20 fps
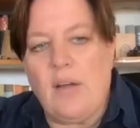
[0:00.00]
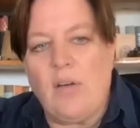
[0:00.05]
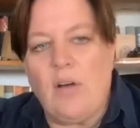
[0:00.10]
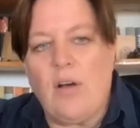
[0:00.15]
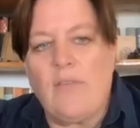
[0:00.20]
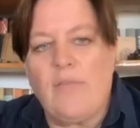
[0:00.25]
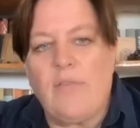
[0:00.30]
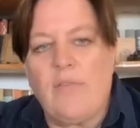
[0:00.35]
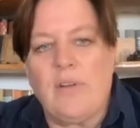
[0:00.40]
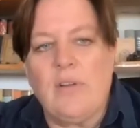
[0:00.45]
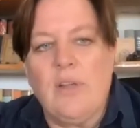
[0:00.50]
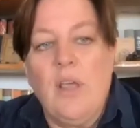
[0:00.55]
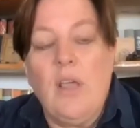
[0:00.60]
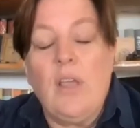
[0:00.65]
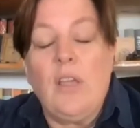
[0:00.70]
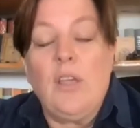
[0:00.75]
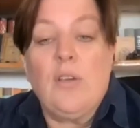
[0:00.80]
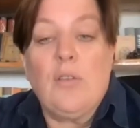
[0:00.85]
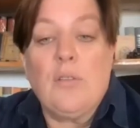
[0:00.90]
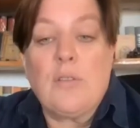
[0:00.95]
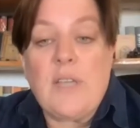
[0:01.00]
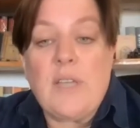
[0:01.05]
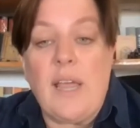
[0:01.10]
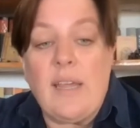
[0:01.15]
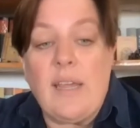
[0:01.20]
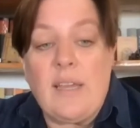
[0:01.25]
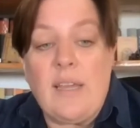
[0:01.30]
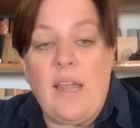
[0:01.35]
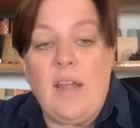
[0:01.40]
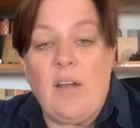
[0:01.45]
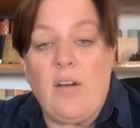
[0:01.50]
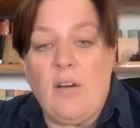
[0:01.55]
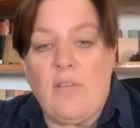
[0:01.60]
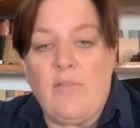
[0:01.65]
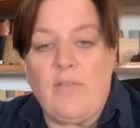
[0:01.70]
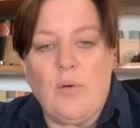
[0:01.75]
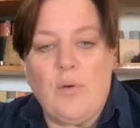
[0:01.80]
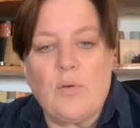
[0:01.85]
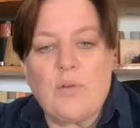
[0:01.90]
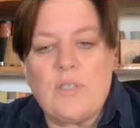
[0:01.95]
of, and you take care
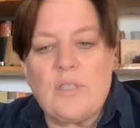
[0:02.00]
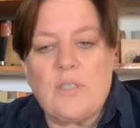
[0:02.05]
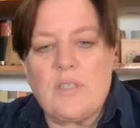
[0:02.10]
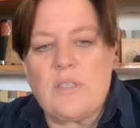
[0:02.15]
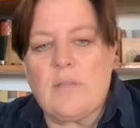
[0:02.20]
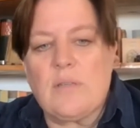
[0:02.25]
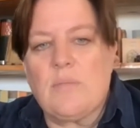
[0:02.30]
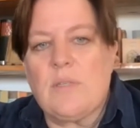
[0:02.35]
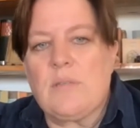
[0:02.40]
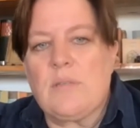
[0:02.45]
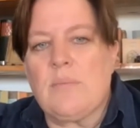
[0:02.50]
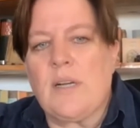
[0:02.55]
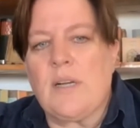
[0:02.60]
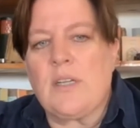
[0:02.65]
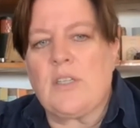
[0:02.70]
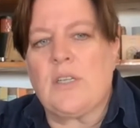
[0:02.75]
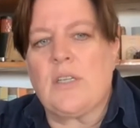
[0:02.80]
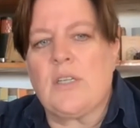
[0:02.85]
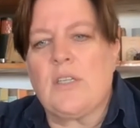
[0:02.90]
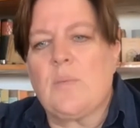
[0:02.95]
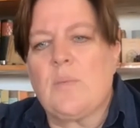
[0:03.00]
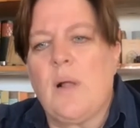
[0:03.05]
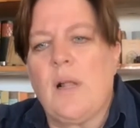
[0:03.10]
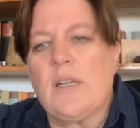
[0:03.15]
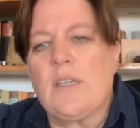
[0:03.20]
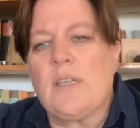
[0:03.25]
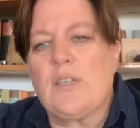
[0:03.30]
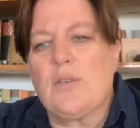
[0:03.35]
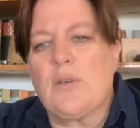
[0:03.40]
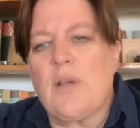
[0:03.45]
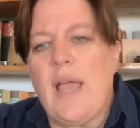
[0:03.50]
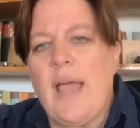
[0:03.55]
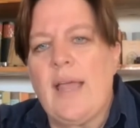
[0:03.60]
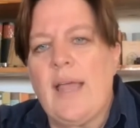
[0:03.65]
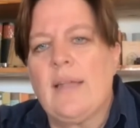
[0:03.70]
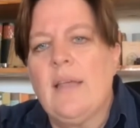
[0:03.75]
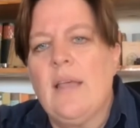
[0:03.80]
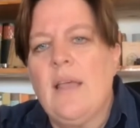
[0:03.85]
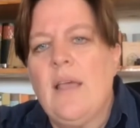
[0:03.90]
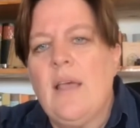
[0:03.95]
of your system as much and as well as you
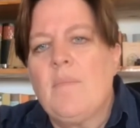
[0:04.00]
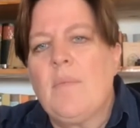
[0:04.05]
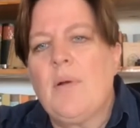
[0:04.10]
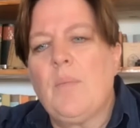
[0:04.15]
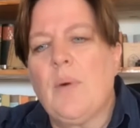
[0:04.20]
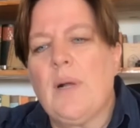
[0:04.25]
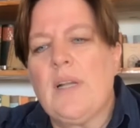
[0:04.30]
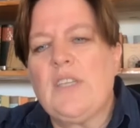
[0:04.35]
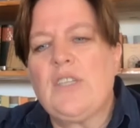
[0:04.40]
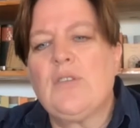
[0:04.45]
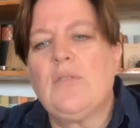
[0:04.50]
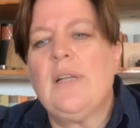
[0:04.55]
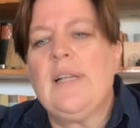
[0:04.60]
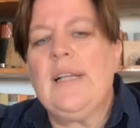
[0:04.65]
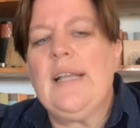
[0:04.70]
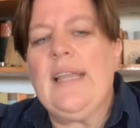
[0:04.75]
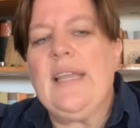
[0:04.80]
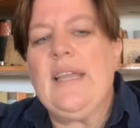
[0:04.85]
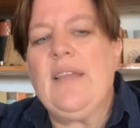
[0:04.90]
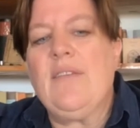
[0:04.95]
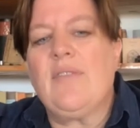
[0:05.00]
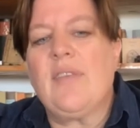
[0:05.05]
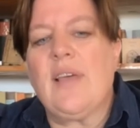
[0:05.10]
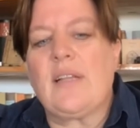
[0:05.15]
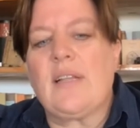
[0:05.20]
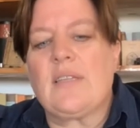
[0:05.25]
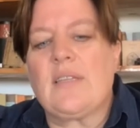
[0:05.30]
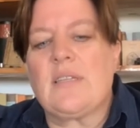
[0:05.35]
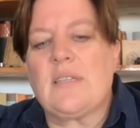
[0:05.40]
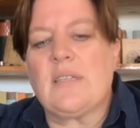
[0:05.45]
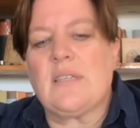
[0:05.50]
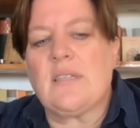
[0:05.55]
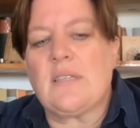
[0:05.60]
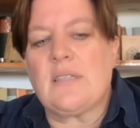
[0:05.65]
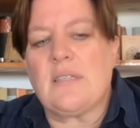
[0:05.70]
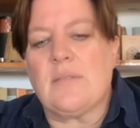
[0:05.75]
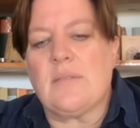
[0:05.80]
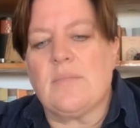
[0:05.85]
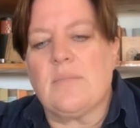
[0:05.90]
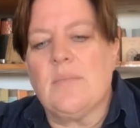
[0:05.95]
can. But once you leave that
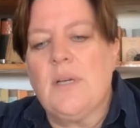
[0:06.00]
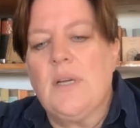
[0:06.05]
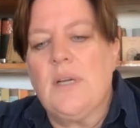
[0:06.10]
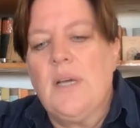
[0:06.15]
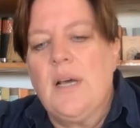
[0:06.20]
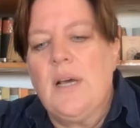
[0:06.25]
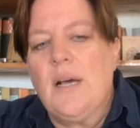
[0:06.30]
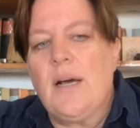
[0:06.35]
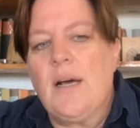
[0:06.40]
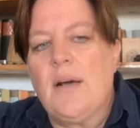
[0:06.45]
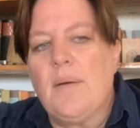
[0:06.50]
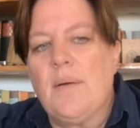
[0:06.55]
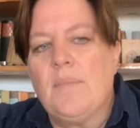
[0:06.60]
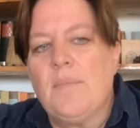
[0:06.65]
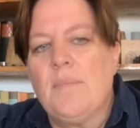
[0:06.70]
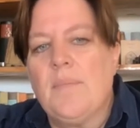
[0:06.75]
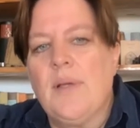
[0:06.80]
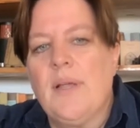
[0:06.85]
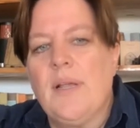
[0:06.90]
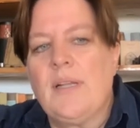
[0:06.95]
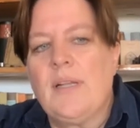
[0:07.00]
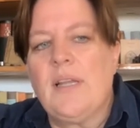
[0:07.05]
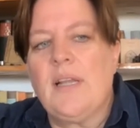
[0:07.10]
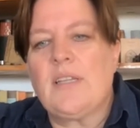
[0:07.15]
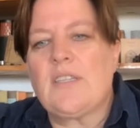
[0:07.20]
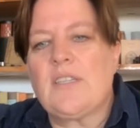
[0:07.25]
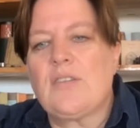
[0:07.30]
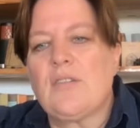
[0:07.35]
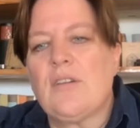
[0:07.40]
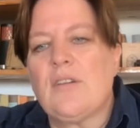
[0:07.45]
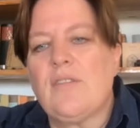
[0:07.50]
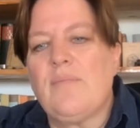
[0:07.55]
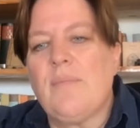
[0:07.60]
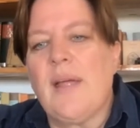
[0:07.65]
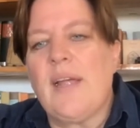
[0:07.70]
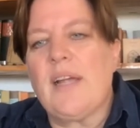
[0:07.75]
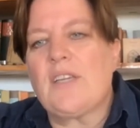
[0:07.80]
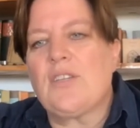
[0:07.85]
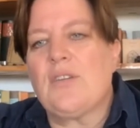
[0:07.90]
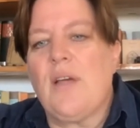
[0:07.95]
system, it sort of
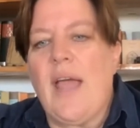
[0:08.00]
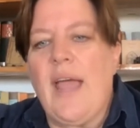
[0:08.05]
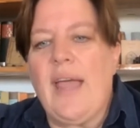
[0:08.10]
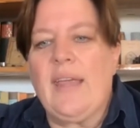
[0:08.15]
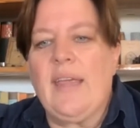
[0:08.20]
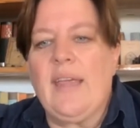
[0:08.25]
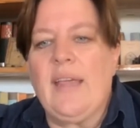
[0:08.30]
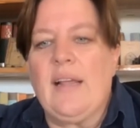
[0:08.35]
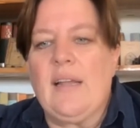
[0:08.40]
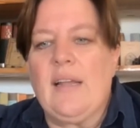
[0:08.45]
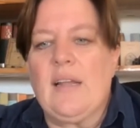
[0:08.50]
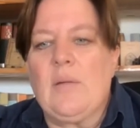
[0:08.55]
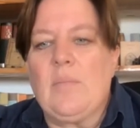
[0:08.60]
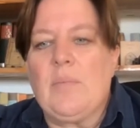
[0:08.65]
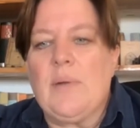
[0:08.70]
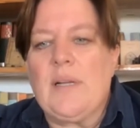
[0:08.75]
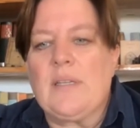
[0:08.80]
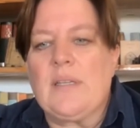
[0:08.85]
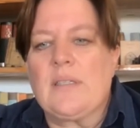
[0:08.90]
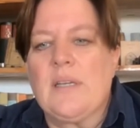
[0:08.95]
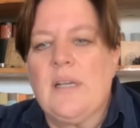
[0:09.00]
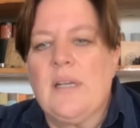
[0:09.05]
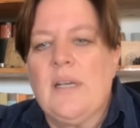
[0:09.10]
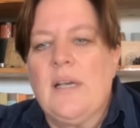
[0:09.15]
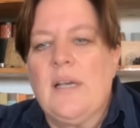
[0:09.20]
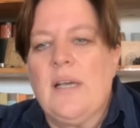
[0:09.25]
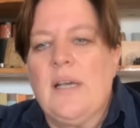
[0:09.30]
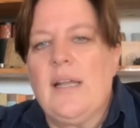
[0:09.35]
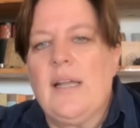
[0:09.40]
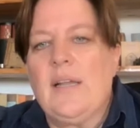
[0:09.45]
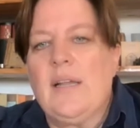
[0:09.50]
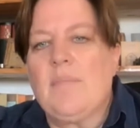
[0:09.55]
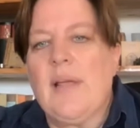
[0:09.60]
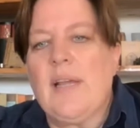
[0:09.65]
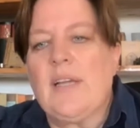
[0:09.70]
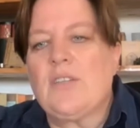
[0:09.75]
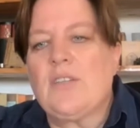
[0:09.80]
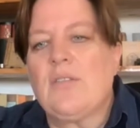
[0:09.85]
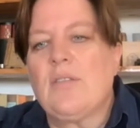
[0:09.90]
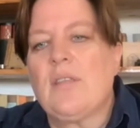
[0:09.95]
makes you hanging a little bit, and it
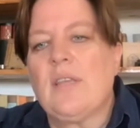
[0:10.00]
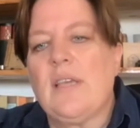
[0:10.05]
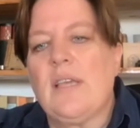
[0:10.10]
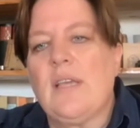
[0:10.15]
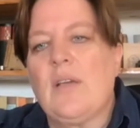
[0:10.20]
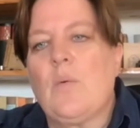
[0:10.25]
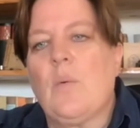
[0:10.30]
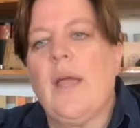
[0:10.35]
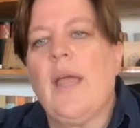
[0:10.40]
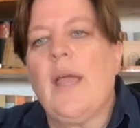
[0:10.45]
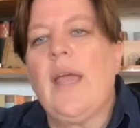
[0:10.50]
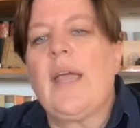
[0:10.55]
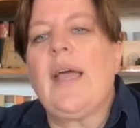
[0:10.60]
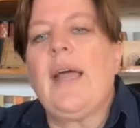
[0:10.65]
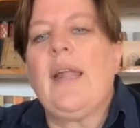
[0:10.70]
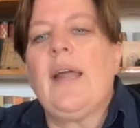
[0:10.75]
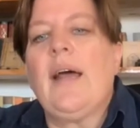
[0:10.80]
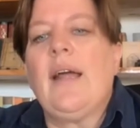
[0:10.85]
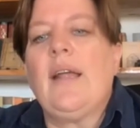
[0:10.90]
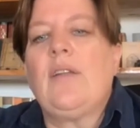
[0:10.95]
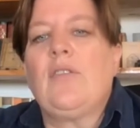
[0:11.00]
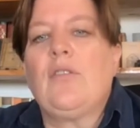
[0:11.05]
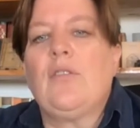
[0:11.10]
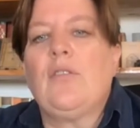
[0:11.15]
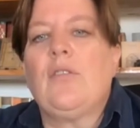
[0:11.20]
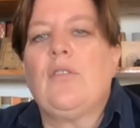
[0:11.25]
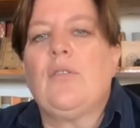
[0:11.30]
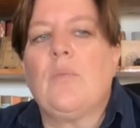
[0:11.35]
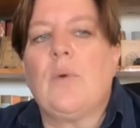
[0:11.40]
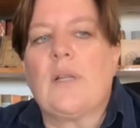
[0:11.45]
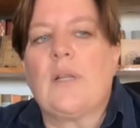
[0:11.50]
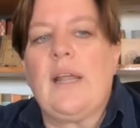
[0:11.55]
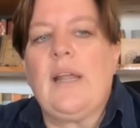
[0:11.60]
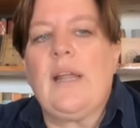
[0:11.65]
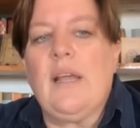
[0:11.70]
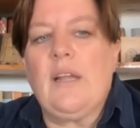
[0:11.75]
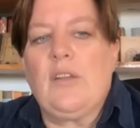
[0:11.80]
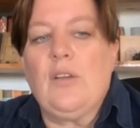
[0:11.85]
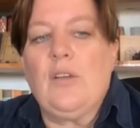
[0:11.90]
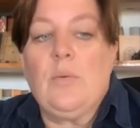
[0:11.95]
makes you think, what can I do
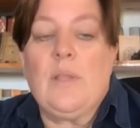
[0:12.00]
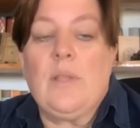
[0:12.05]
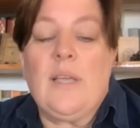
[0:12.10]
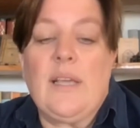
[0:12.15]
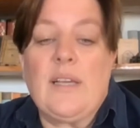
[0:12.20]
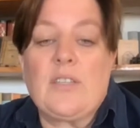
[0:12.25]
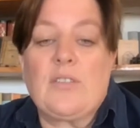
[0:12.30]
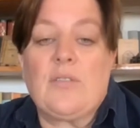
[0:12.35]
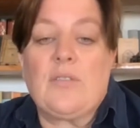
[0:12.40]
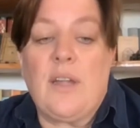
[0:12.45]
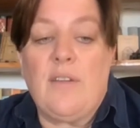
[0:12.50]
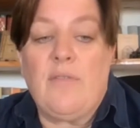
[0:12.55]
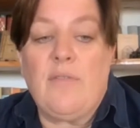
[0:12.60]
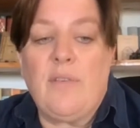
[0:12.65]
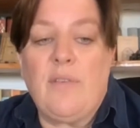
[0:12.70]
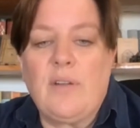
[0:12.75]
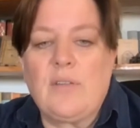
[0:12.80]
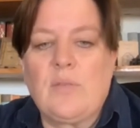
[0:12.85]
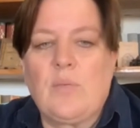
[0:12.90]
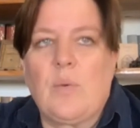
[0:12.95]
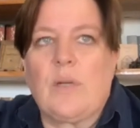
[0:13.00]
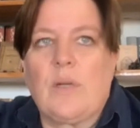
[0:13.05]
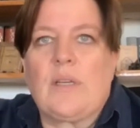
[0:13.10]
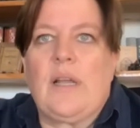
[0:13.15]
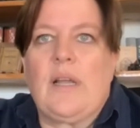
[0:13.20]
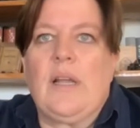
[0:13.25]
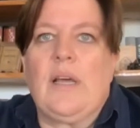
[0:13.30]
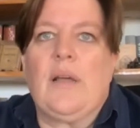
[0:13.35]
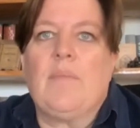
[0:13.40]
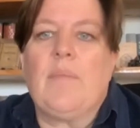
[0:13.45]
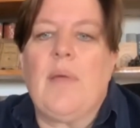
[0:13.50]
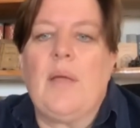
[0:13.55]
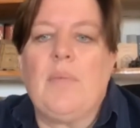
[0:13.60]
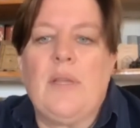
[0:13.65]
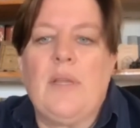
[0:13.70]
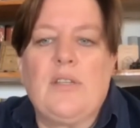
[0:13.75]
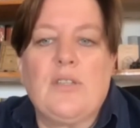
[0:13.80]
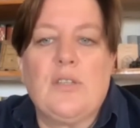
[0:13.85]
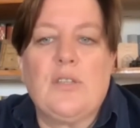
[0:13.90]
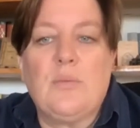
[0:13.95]
with the extra effort? What can I
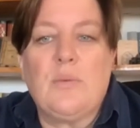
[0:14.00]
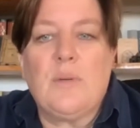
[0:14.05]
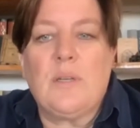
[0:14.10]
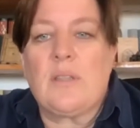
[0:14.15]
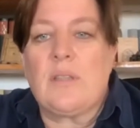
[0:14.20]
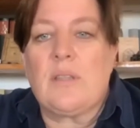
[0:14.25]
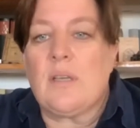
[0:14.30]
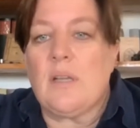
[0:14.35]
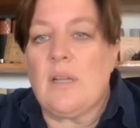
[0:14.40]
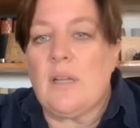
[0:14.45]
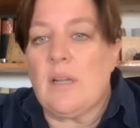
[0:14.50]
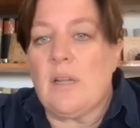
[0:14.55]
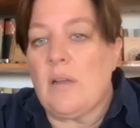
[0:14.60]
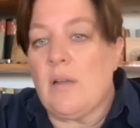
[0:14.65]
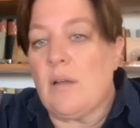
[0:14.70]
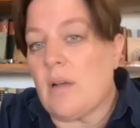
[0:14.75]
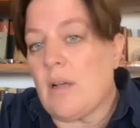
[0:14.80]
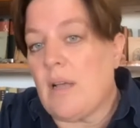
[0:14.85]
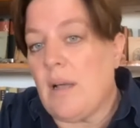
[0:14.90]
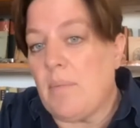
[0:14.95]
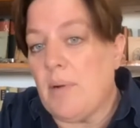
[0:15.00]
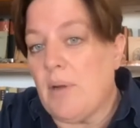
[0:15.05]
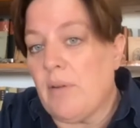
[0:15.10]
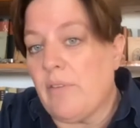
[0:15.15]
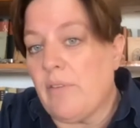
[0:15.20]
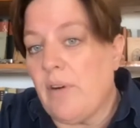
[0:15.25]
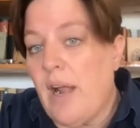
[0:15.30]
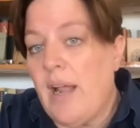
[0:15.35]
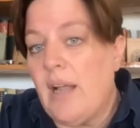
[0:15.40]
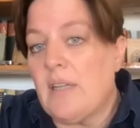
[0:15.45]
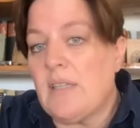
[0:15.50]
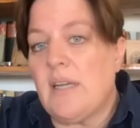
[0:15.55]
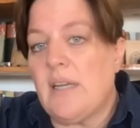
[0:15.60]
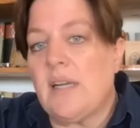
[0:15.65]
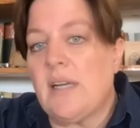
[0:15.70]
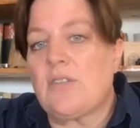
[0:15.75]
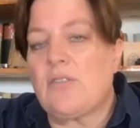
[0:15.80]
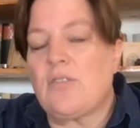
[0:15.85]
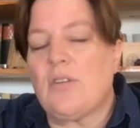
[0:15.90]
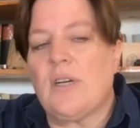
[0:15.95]
maybe do with a couple of rands
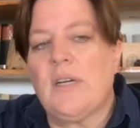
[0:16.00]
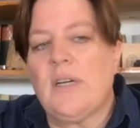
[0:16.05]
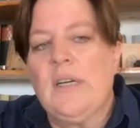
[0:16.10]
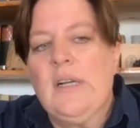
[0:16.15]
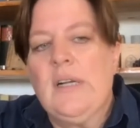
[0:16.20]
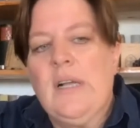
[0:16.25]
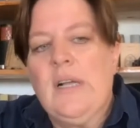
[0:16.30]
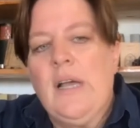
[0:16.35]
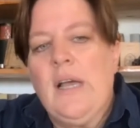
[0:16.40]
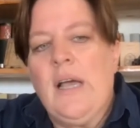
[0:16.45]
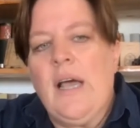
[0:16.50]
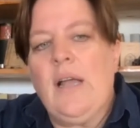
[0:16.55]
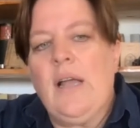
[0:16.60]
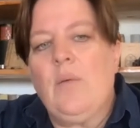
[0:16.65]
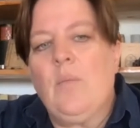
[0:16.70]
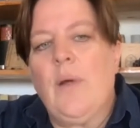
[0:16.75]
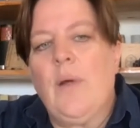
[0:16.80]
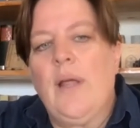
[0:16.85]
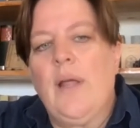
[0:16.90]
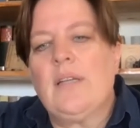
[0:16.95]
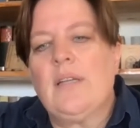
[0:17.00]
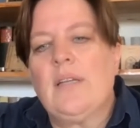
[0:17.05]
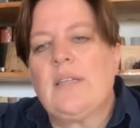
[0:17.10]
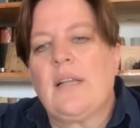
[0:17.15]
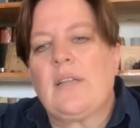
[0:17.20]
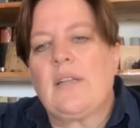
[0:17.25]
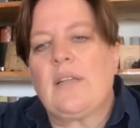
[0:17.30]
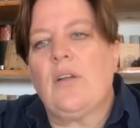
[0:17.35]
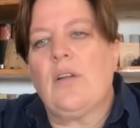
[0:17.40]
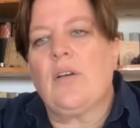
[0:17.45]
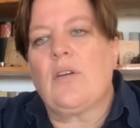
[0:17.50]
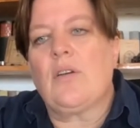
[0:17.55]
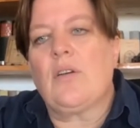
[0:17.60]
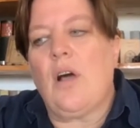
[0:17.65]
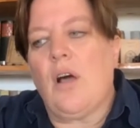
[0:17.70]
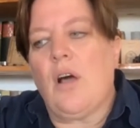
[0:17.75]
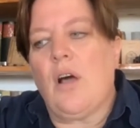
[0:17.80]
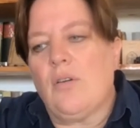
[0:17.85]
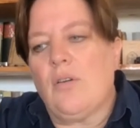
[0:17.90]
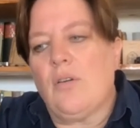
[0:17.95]
extra? And where is that going to
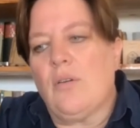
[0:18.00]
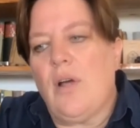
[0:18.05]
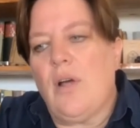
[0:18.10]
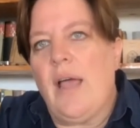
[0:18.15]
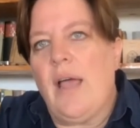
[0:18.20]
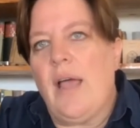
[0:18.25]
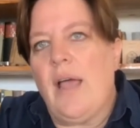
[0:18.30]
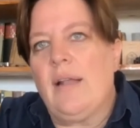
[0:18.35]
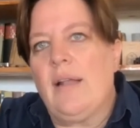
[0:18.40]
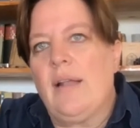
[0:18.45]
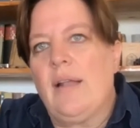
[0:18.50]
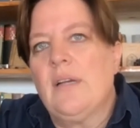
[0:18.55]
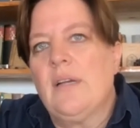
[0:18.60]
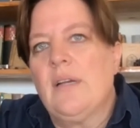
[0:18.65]
go? And